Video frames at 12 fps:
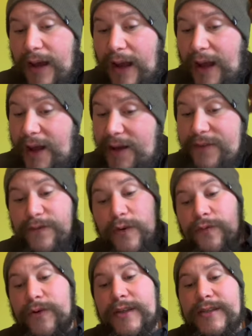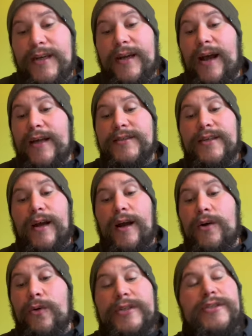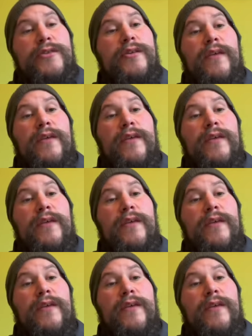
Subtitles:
And feel free to ask a question